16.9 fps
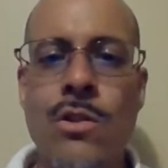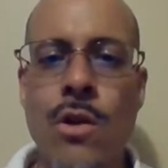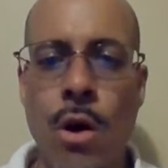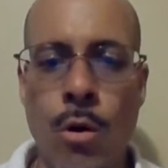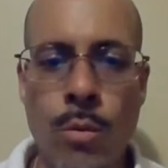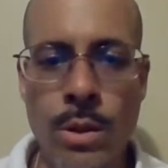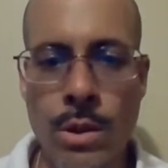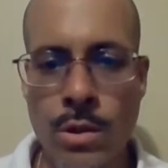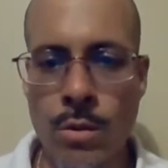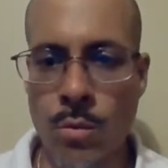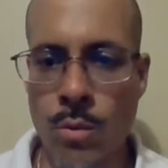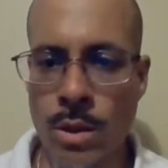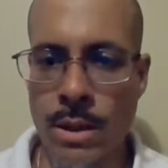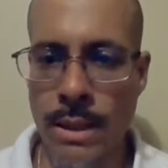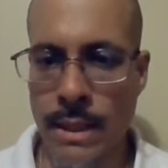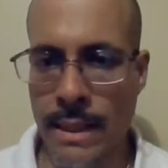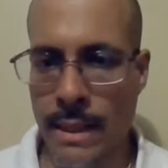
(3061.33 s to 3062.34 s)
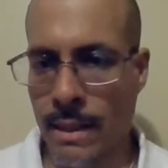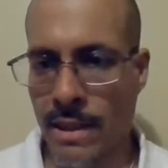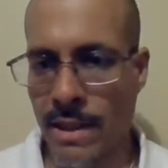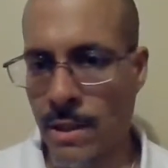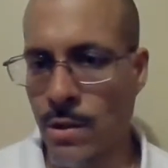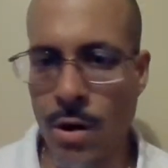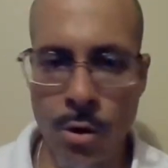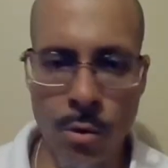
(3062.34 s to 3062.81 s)
is always the one that
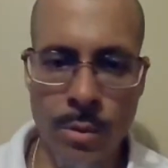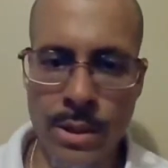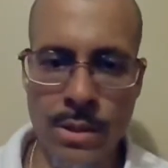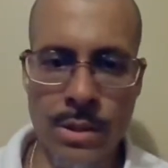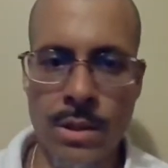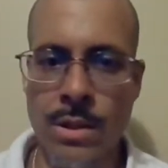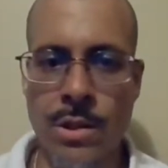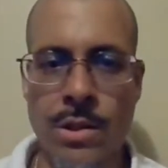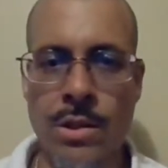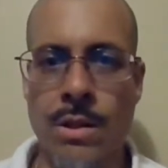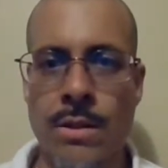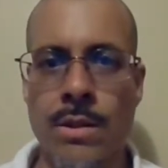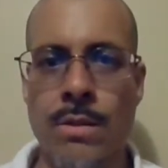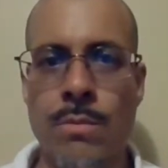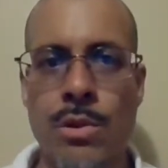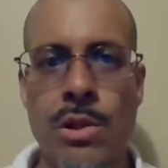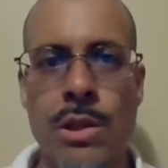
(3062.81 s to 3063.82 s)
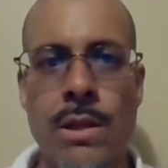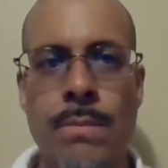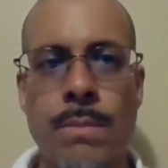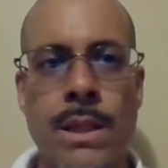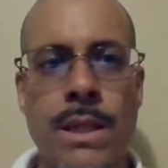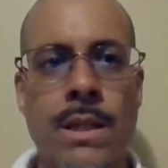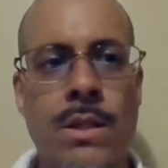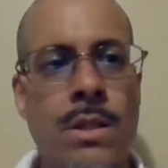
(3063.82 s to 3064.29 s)
is always going to start some shit
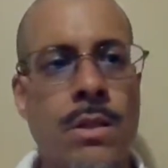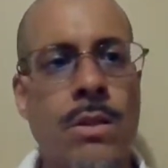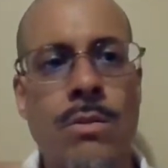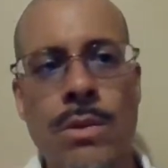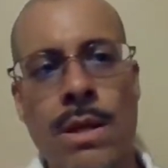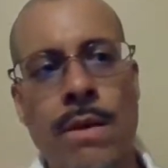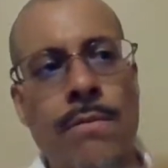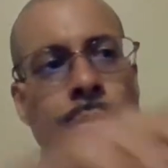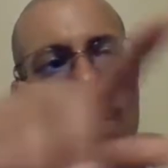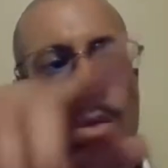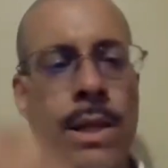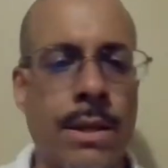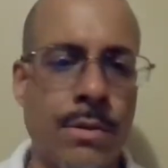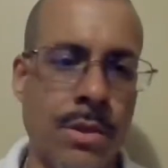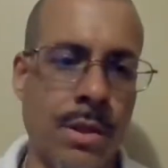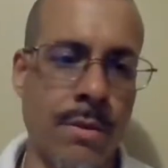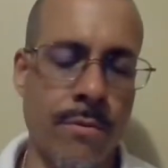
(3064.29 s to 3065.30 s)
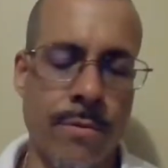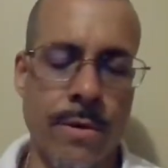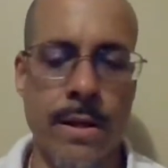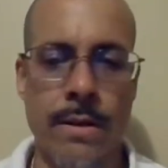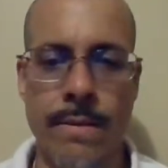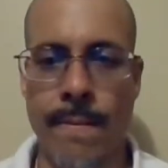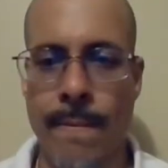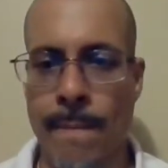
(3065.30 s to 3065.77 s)
because he knows everyone else can fight.
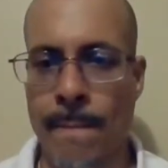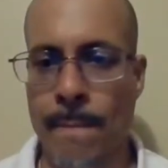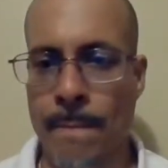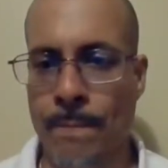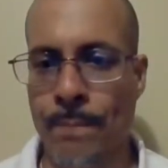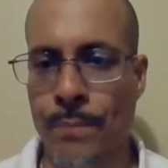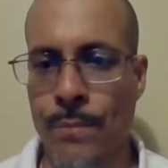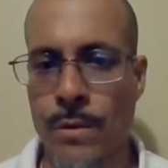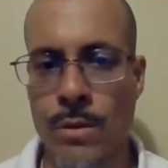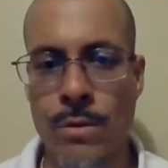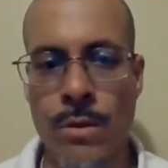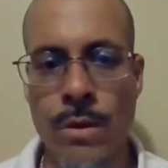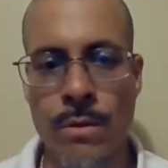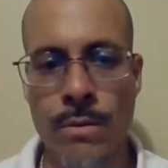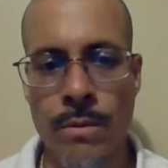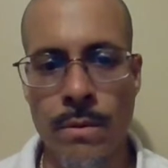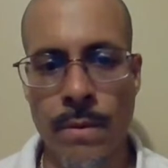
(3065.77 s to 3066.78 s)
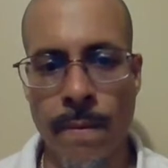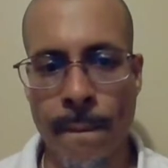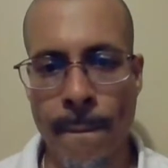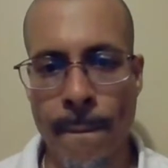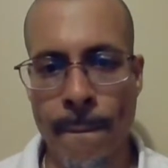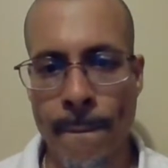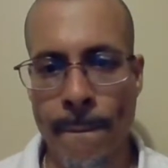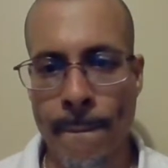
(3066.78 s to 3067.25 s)
You know?
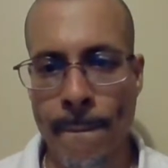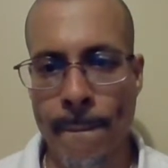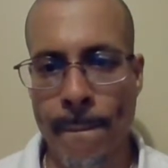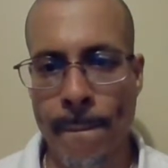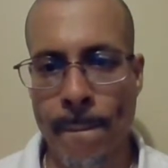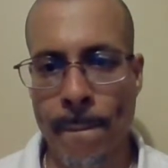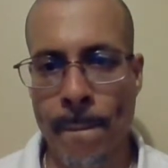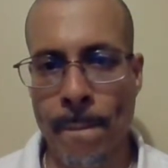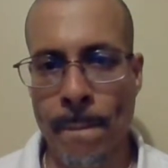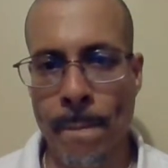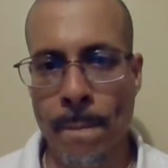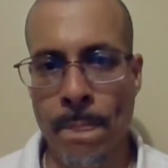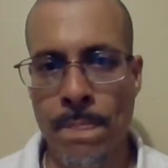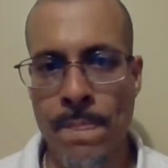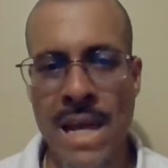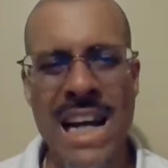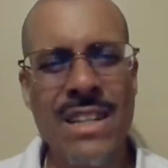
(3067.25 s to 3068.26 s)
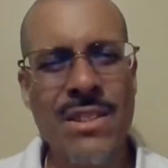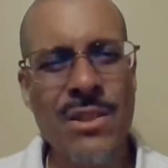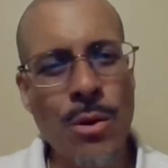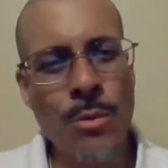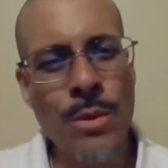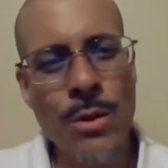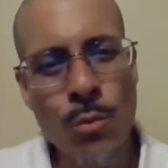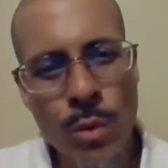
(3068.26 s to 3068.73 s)
Not
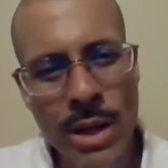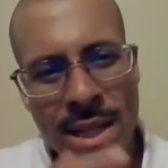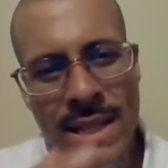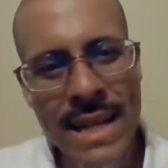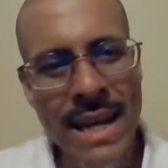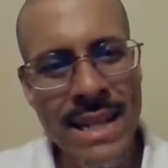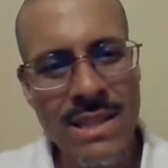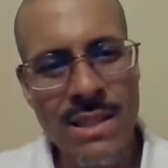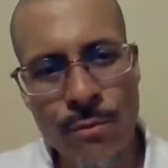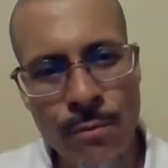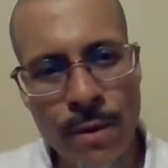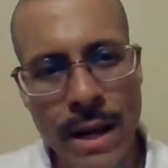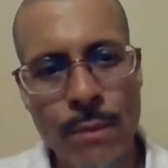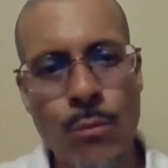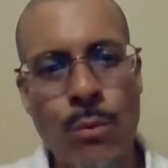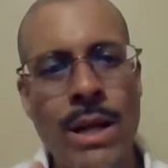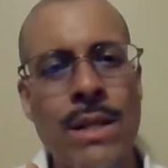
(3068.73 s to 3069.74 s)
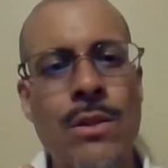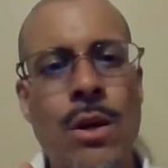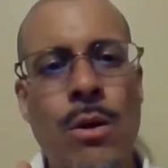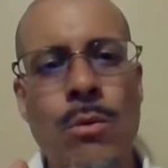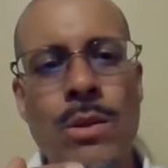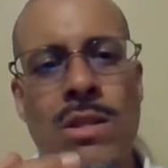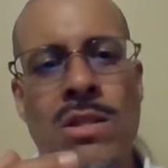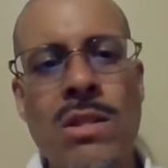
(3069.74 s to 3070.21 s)
knowing when not to fight, when
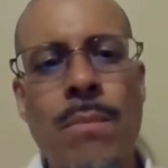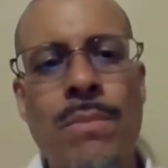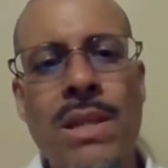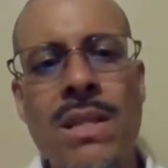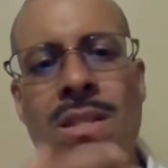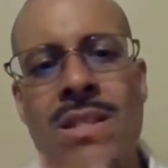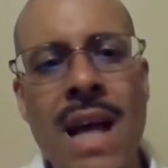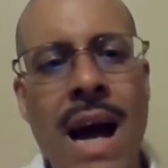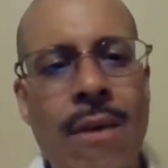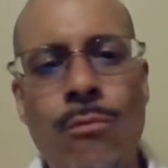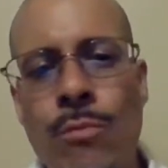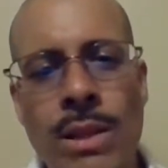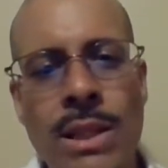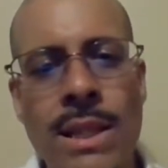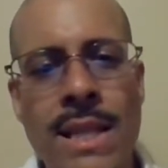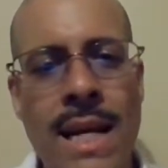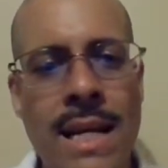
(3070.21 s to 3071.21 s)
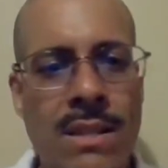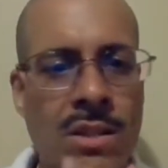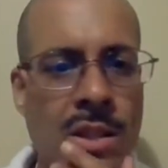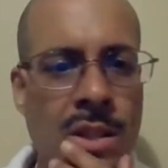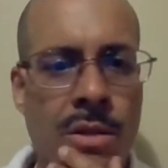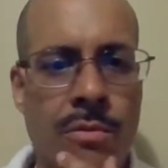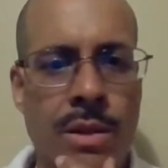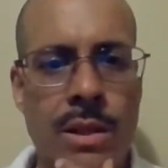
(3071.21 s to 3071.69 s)
knowing something's not really that
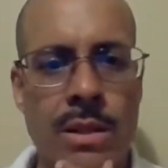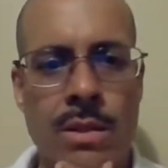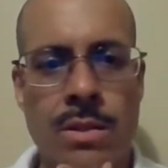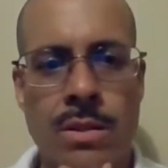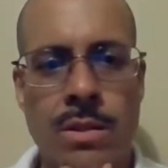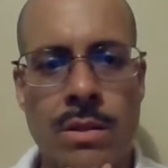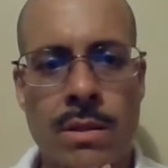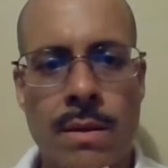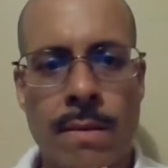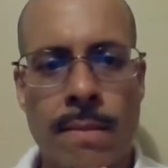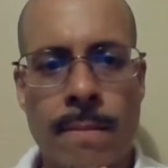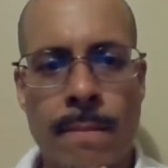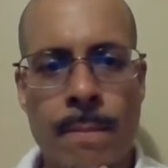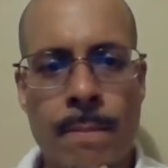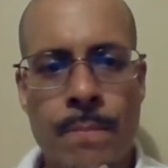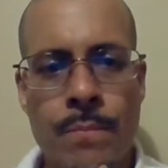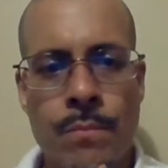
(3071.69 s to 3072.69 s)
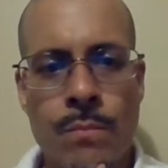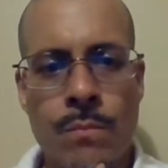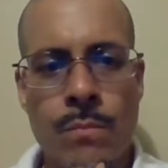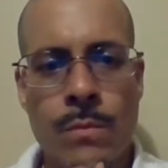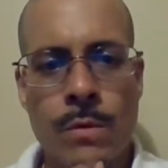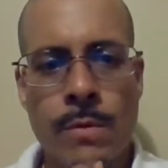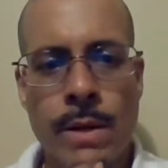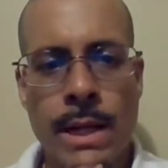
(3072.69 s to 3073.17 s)
serious,
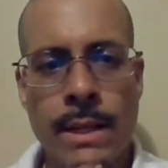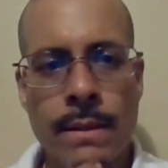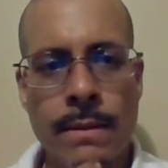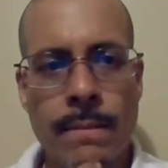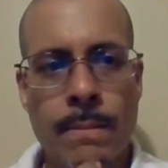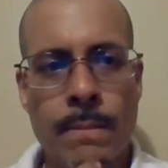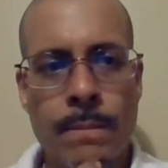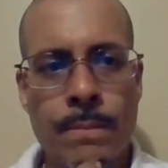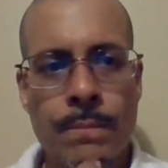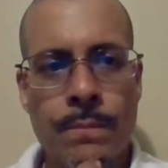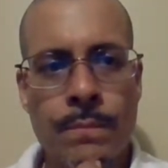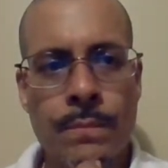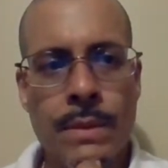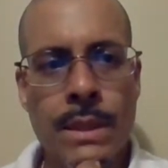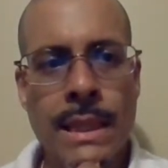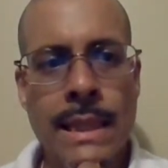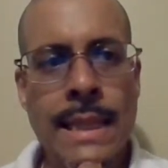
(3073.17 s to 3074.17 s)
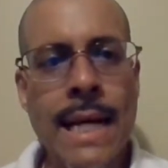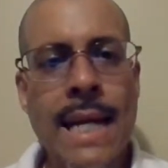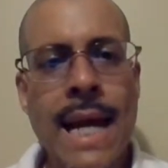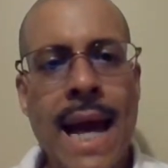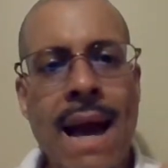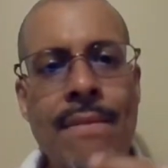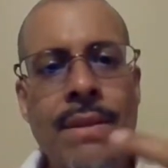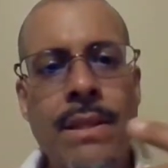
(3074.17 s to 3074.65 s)
right? Not
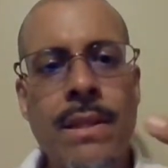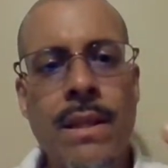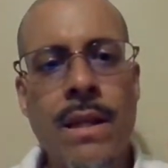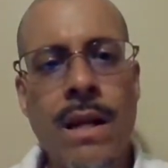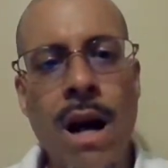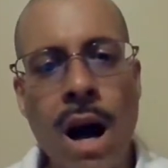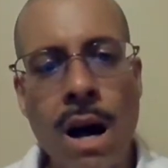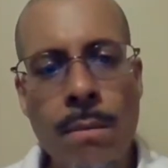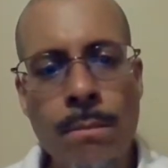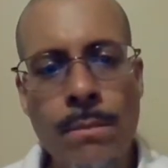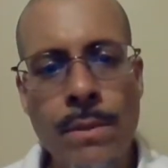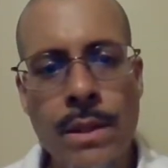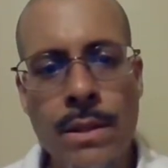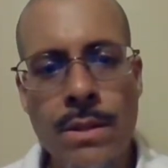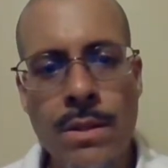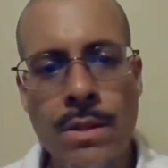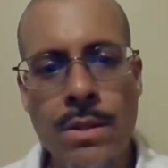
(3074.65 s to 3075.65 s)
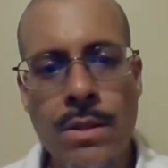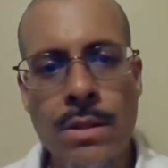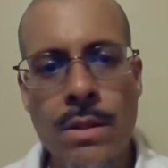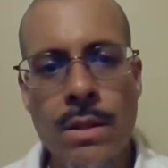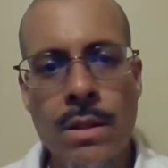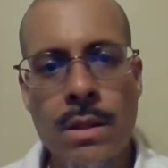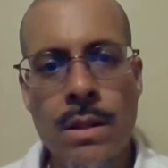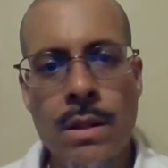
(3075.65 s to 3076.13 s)
having the calmness